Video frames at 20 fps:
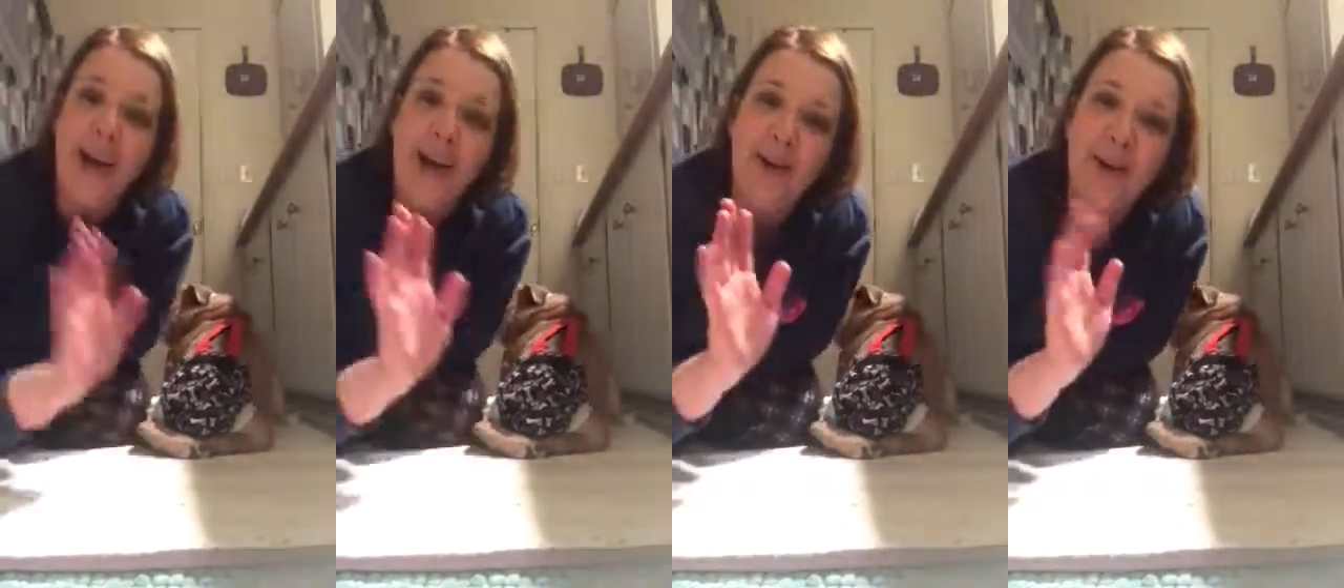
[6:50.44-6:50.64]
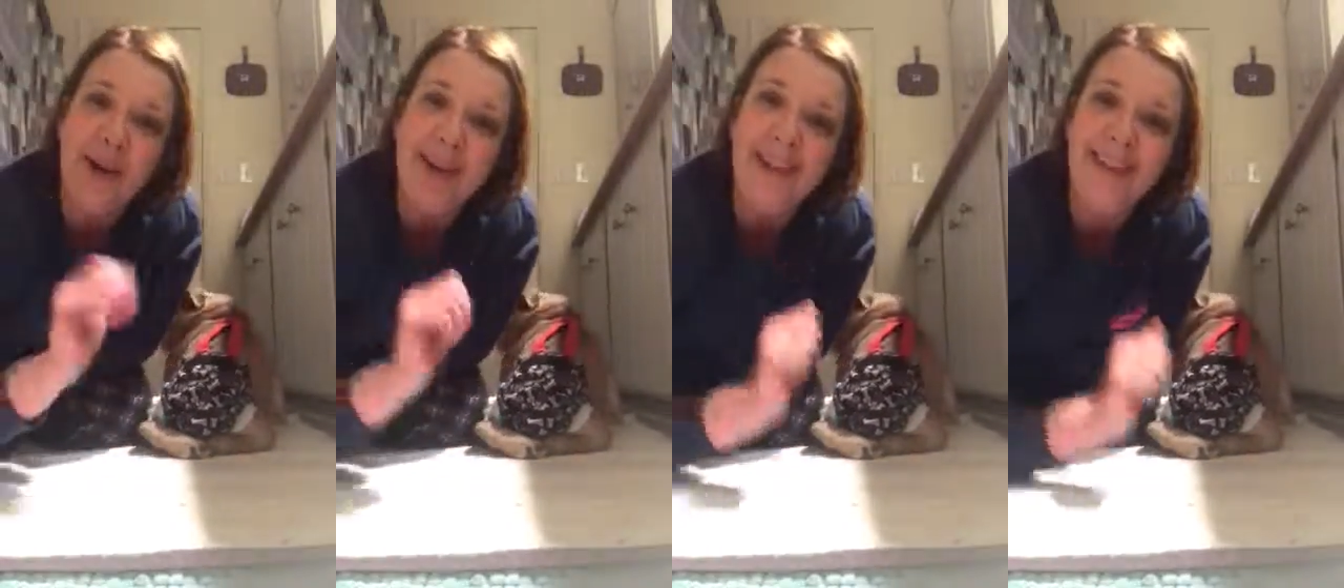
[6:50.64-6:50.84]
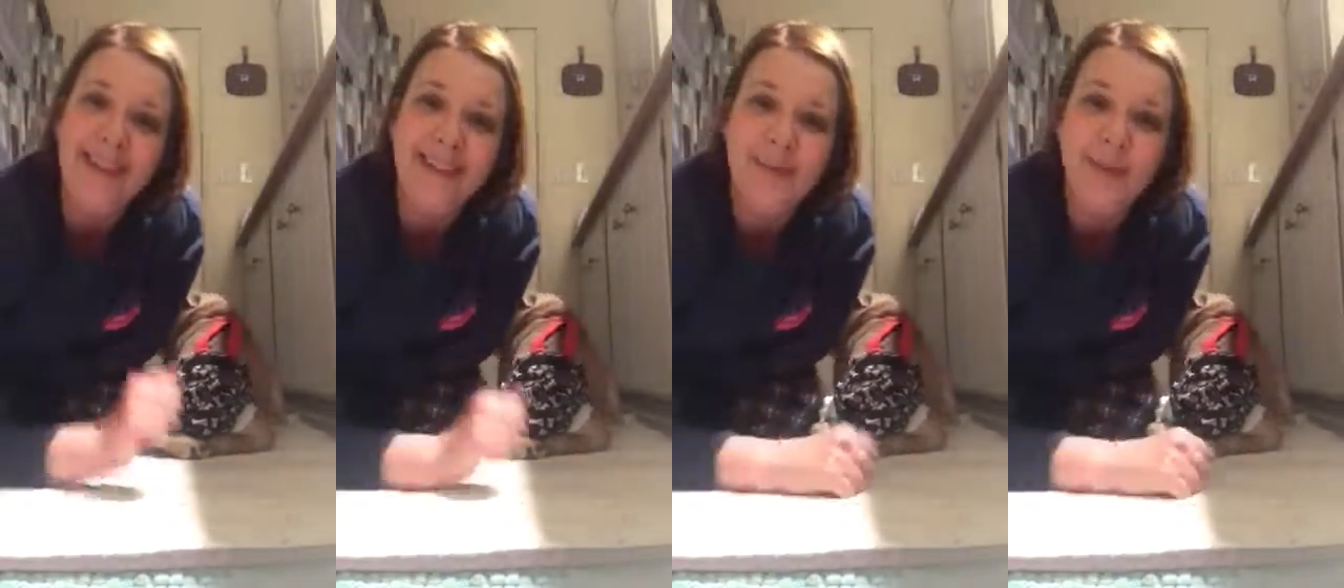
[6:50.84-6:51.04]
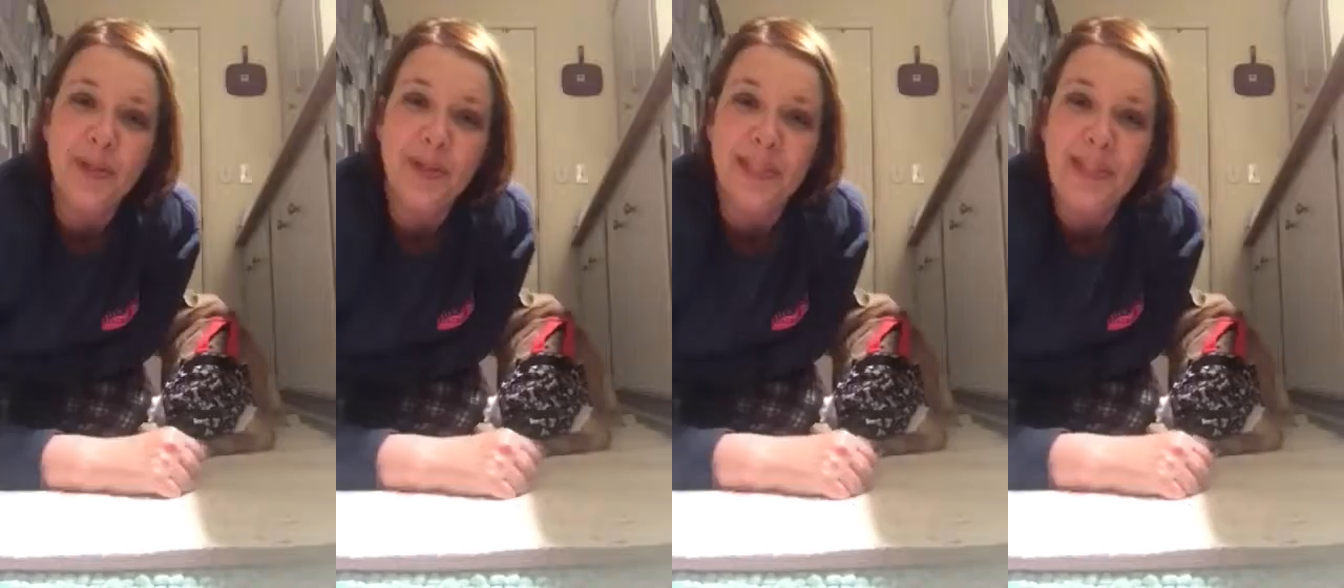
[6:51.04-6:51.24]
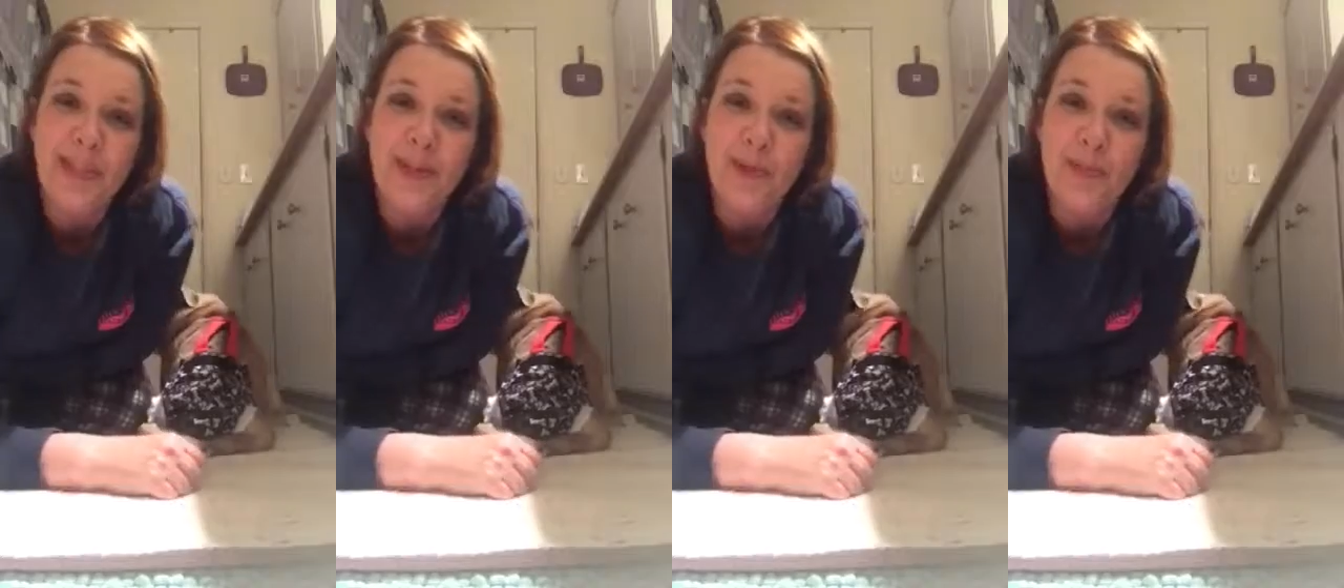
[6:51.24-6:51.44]
All right, we'll
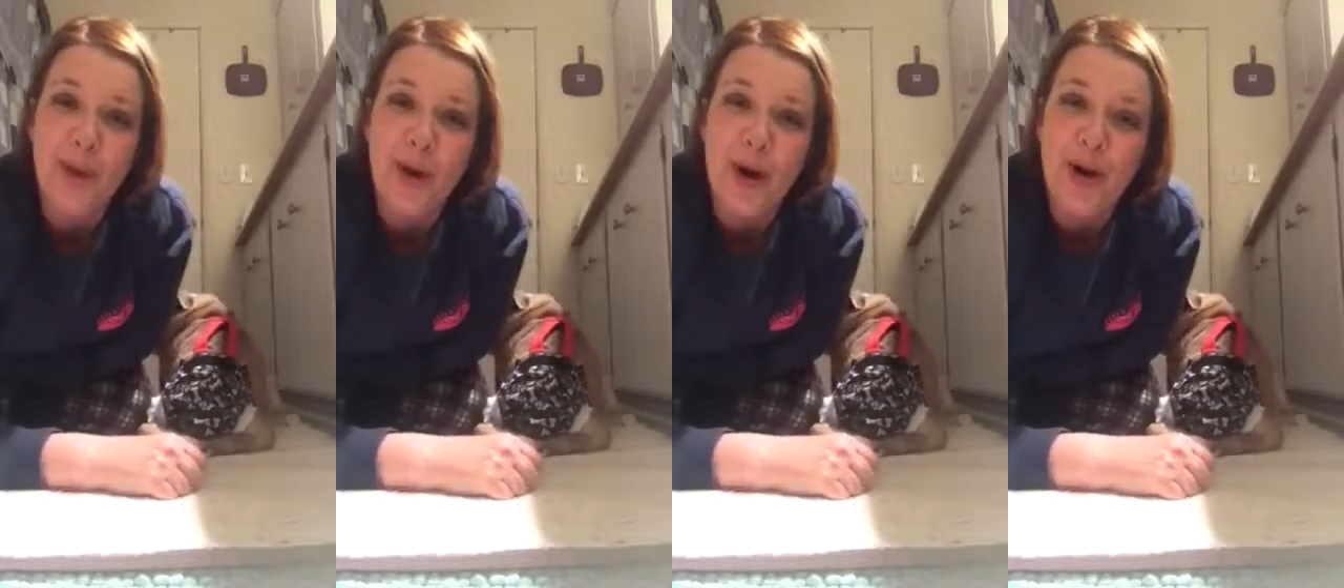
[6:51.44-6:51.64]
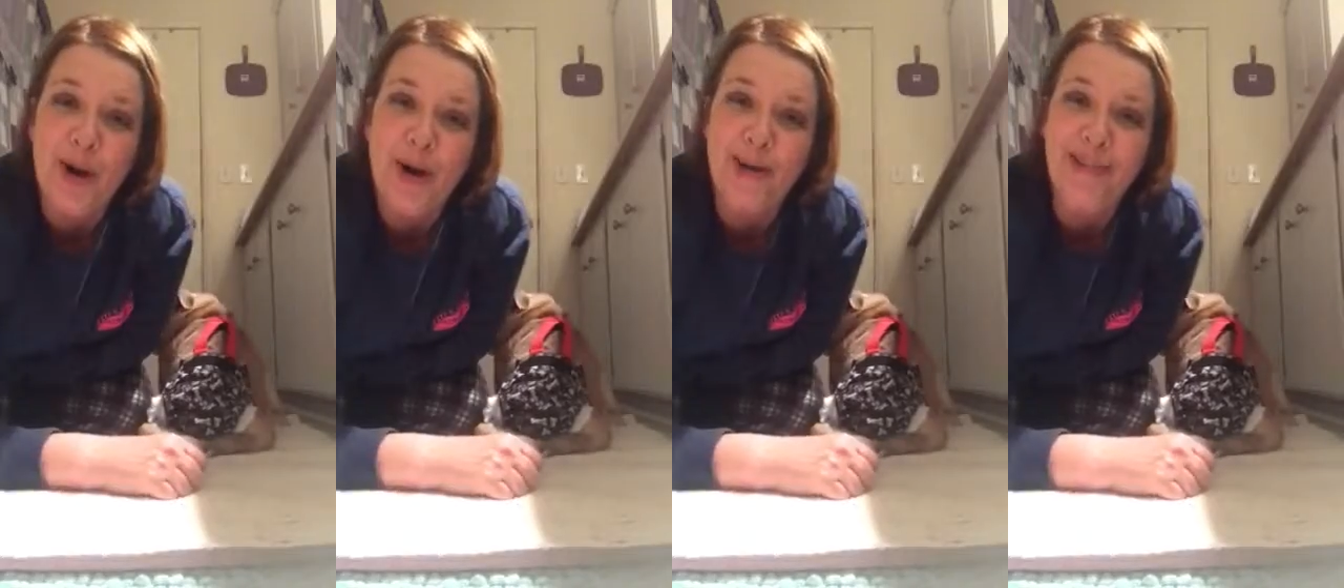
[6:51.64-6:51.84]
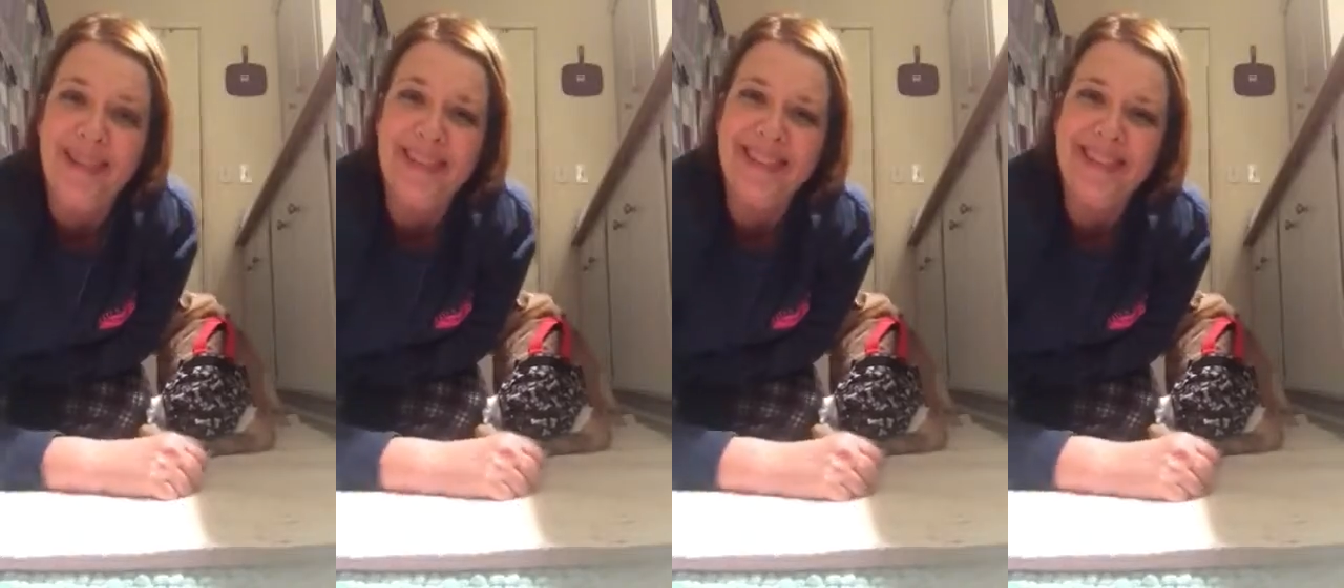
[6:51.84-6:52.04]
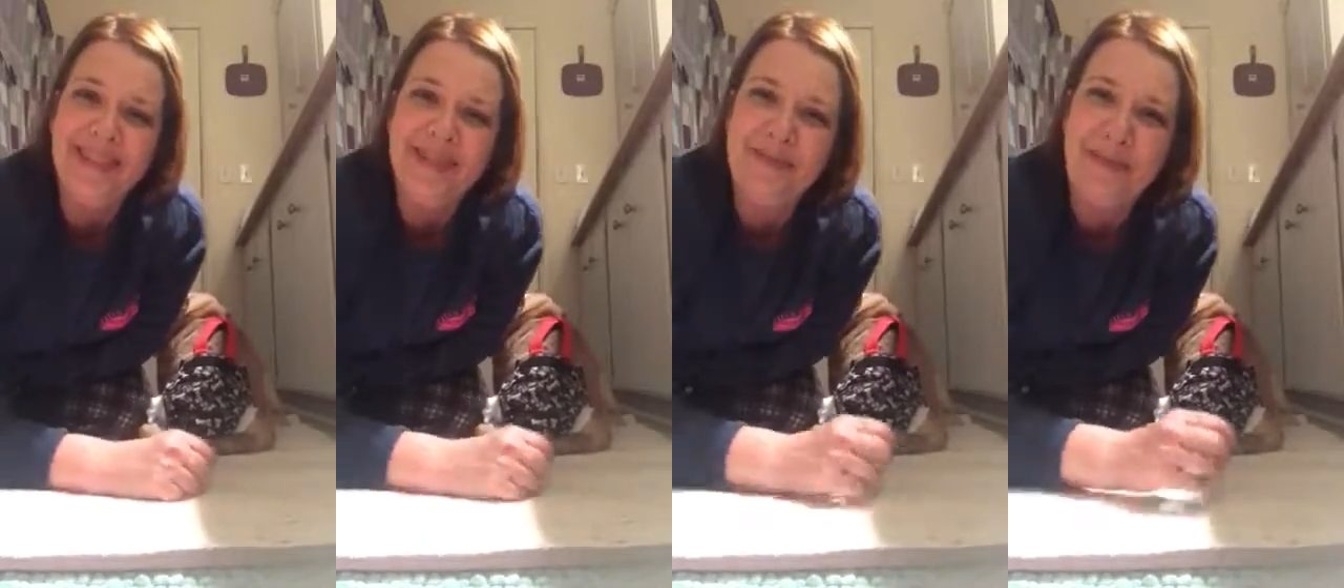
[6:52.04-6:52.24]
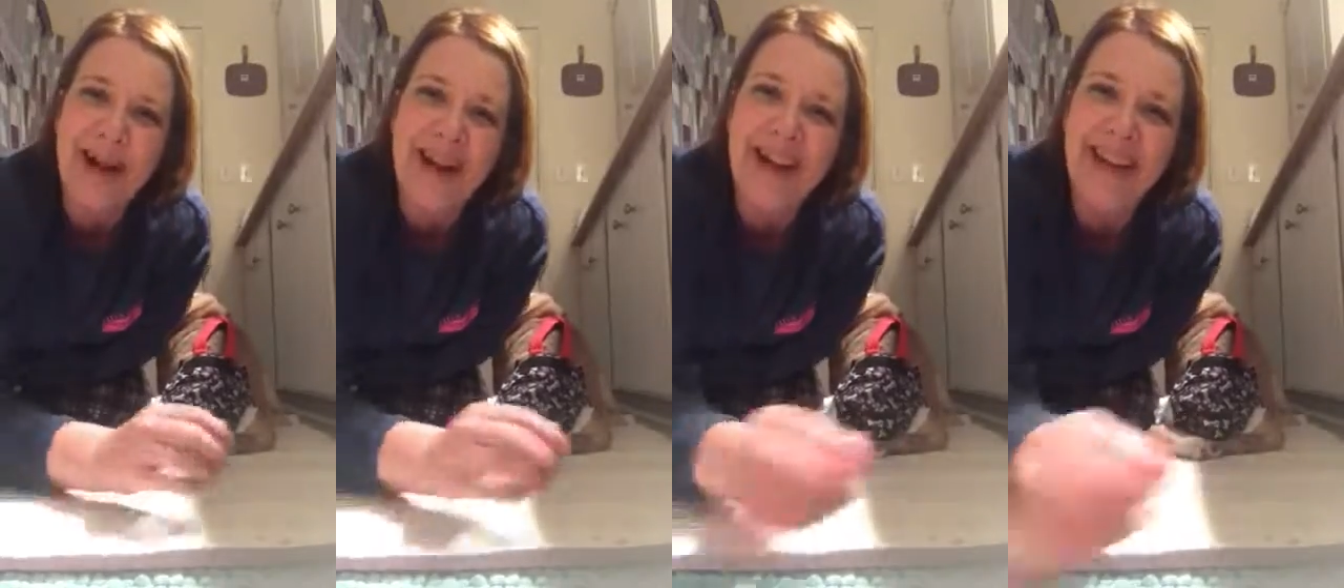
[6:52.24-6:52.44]
see you tomorrow.
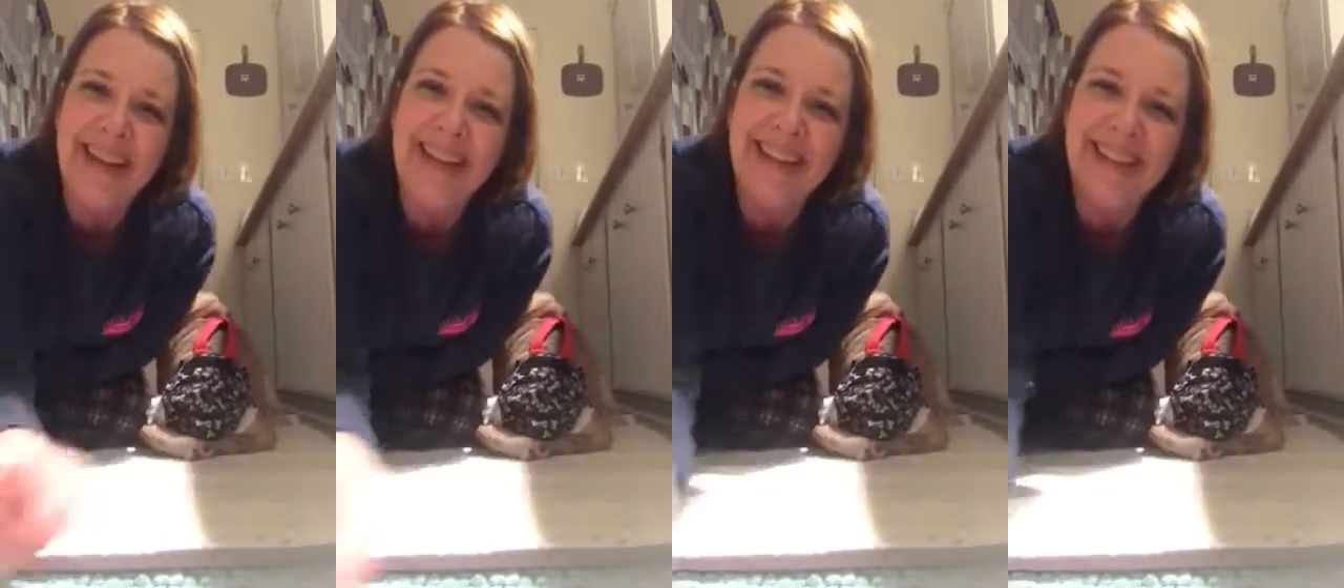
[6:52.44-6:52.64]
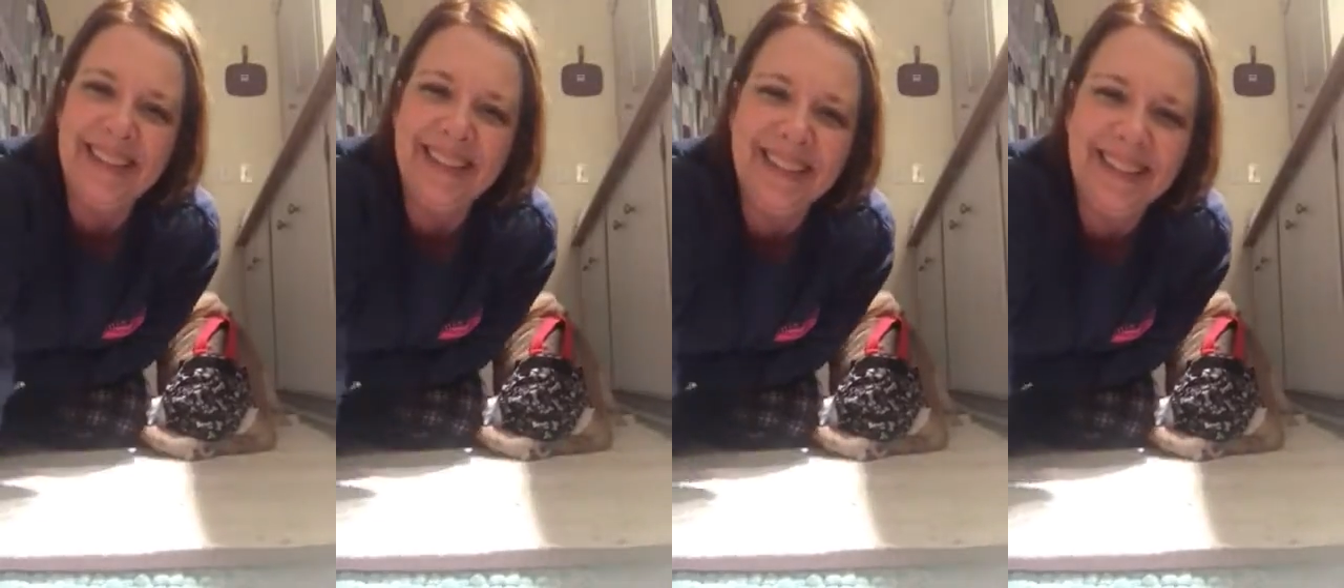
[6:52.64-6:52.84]
Bye.